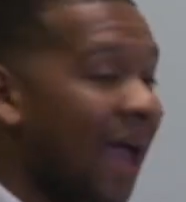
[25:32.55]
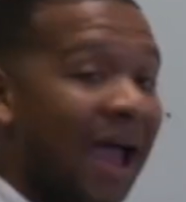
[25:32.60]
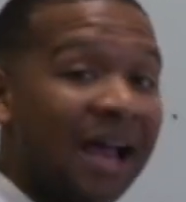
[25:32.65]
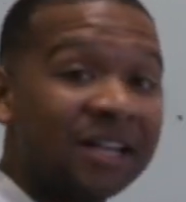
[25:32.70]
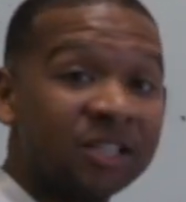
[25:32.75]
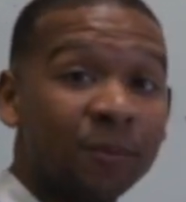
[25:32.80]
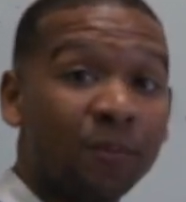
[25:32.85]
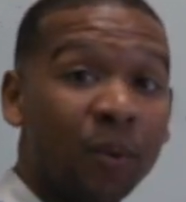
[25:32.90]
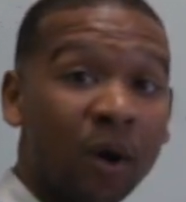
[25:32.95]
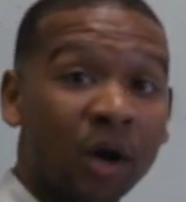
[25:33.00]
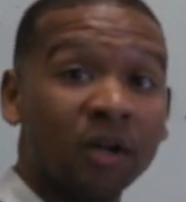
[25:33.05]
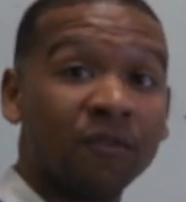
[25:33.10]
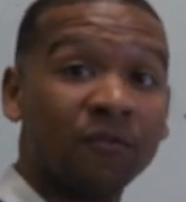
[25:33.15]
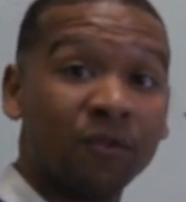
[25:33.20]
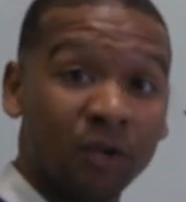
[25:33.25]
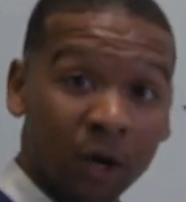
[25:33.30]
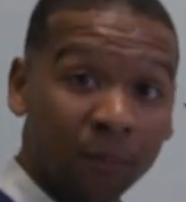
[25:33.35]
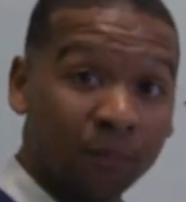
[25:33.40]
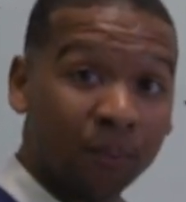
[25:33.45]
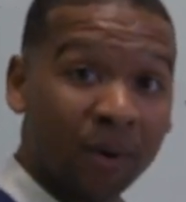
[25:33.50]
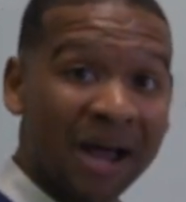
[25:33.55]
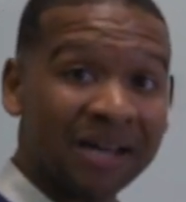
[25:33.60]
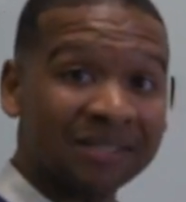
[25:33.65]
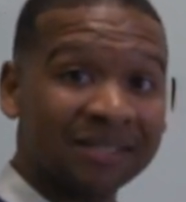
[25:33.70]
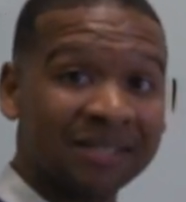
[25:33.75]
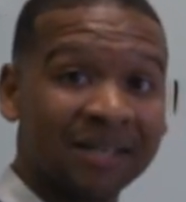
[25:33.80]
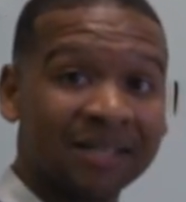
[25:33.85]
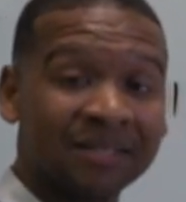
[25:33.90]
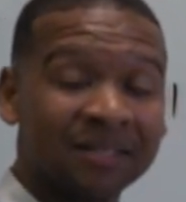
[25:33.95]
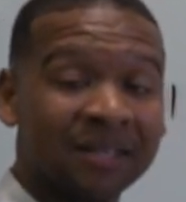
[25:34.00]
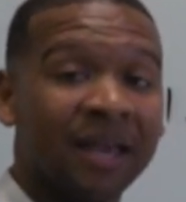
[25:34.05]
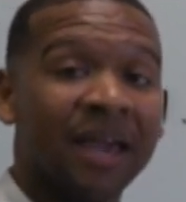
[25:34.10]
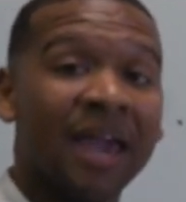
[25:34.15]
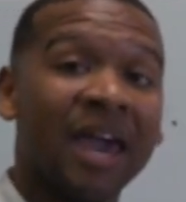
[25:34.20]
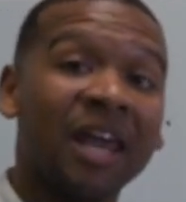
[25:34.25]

as a part of your process.